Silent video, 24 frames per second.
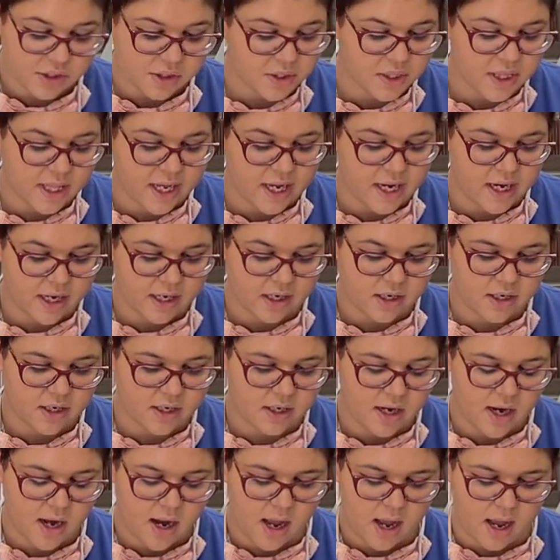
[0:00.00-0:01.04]
under
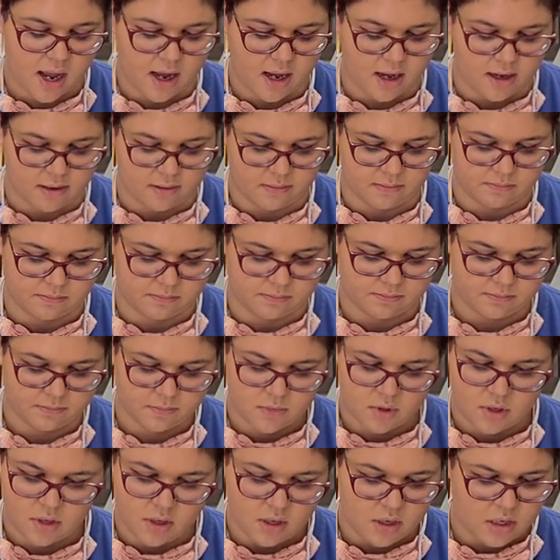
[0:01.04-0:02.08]
there,
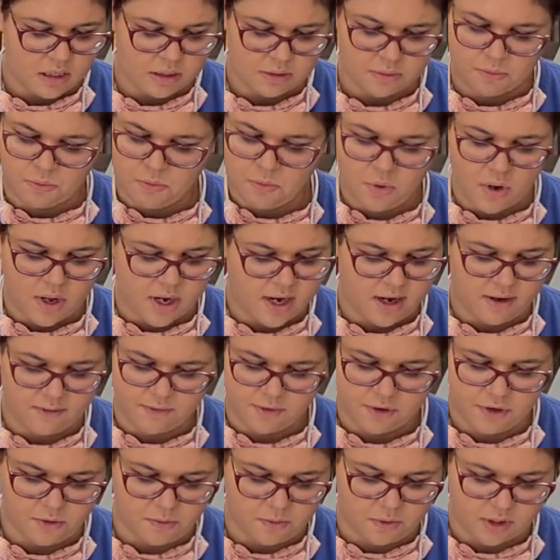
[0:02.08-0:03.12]

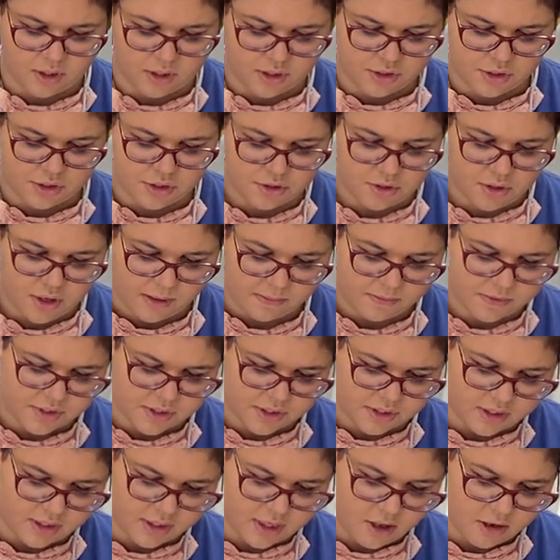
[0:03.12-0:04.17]
whatever you want to do. I'm just
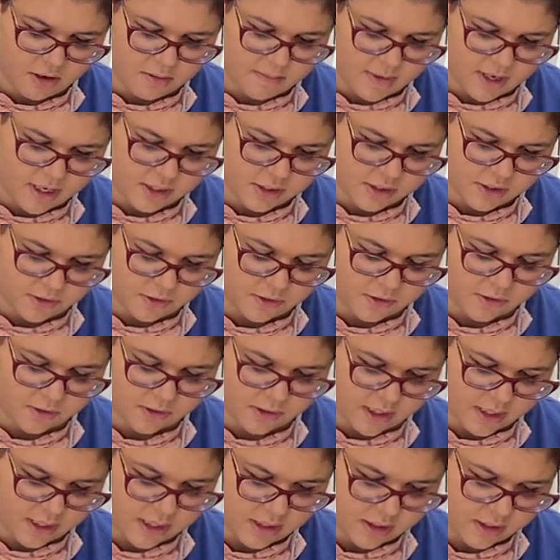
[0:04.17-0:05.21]
going to color mine to look
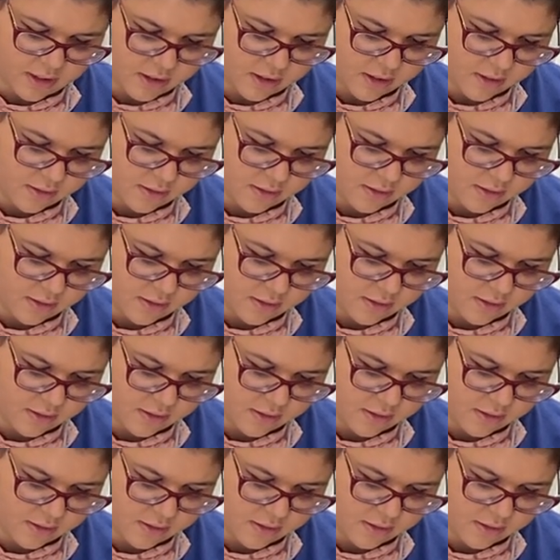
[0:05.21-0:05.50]
like